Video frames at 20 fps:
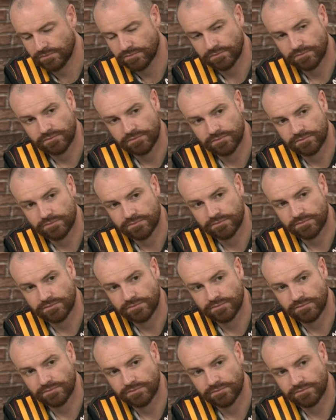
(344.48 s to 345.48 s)

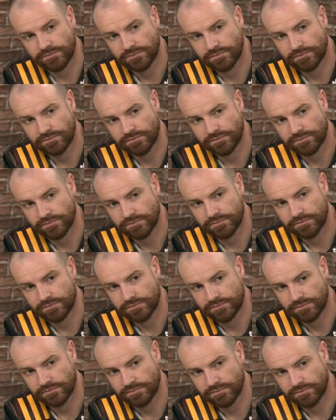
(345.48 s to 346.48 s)

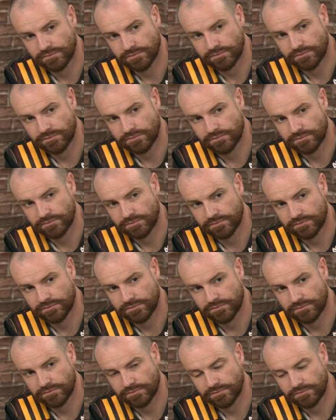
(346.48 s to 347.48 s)

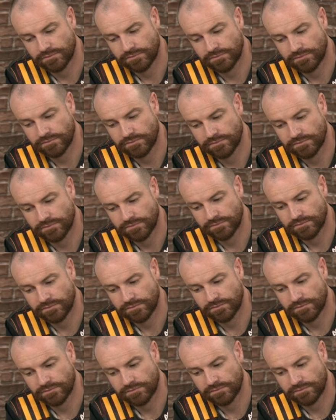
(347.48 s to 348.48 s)

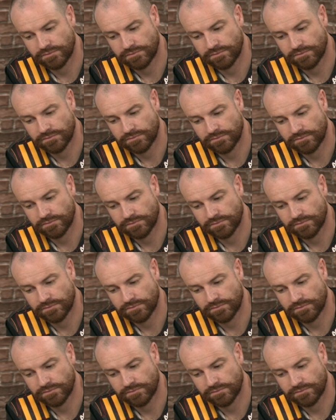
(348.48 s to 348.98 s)
No words are spoken by the person on screen.